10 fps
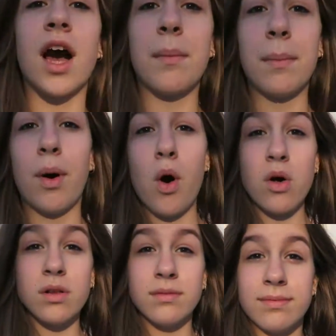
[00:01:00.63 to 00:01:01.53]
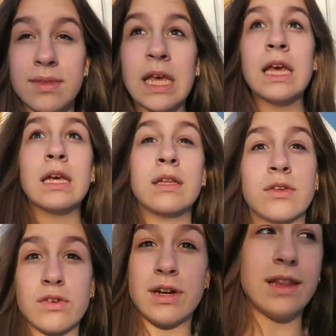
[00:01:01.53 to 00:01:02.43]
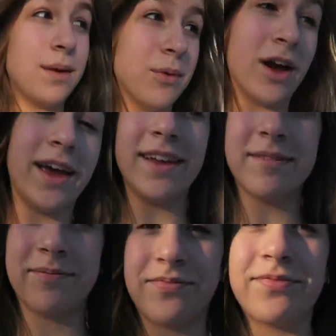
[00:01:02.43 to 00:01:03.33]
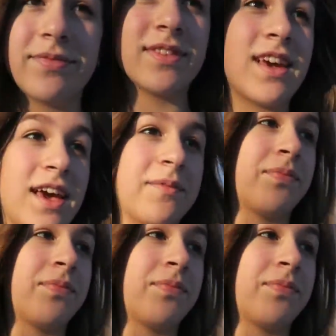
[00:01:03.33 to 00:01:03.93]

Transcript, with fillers: got my bowl. It's really bright. Okay,